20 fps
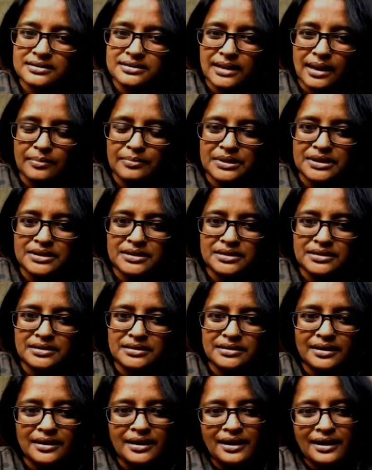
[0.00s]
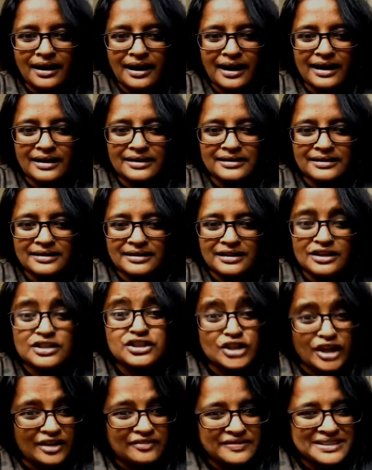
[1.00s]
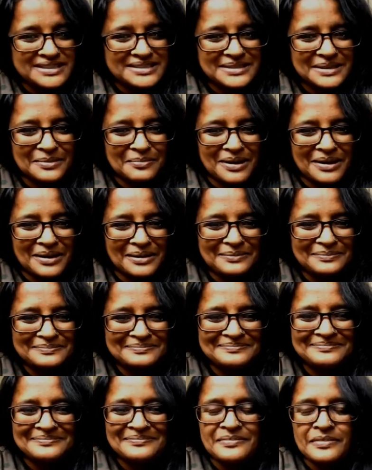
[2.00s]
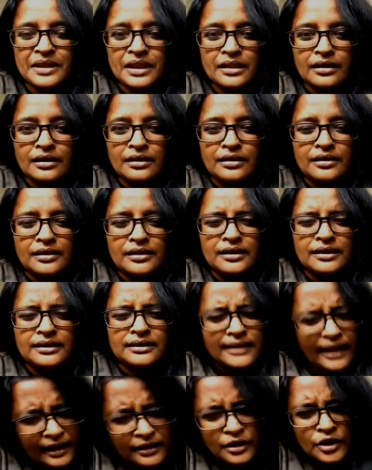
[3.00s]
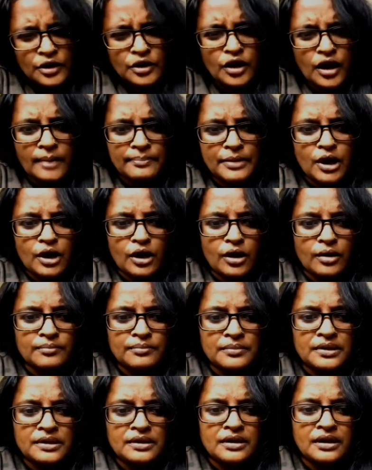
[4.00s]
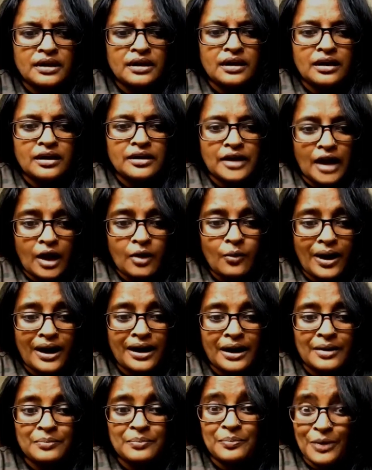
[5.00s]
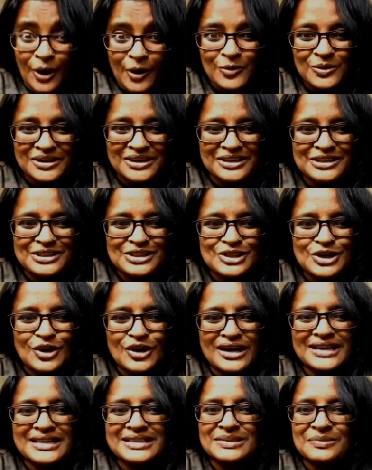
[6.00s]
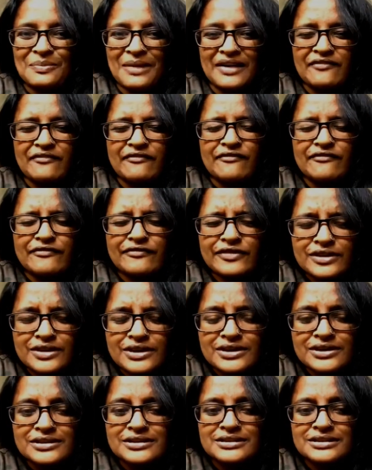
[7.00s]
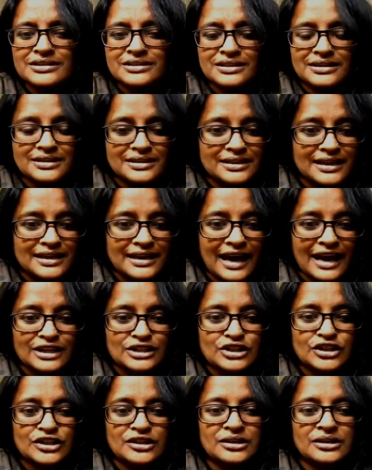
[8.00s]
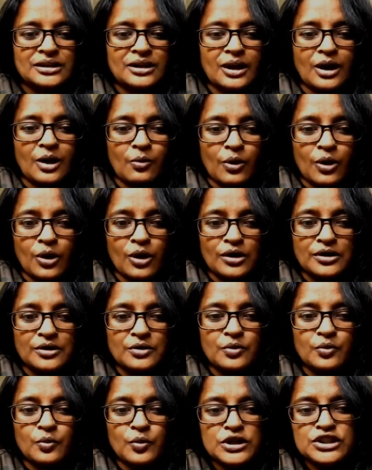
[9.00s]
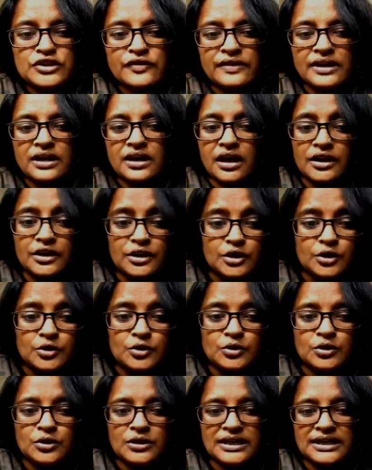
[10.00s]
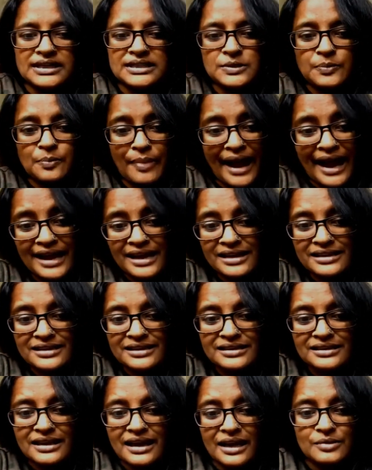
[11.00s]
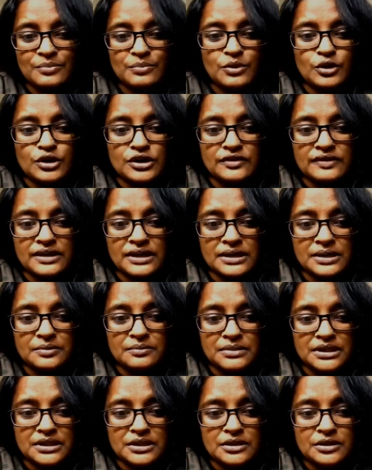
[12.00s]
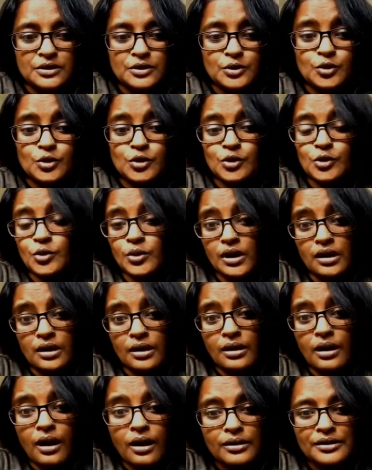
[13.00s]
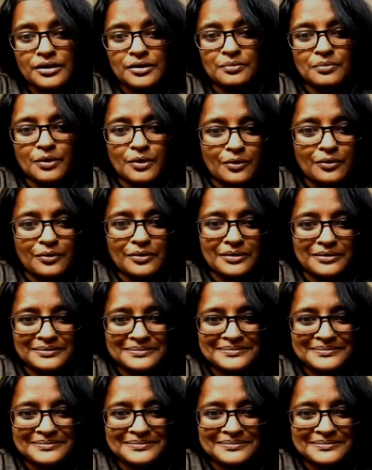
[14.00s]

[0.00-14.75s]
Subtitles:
disability and HIV stigma. Thank you, APCOM. Now I can proudly showcase my first international award, which will continue to inspire and motivate me to do a lot more.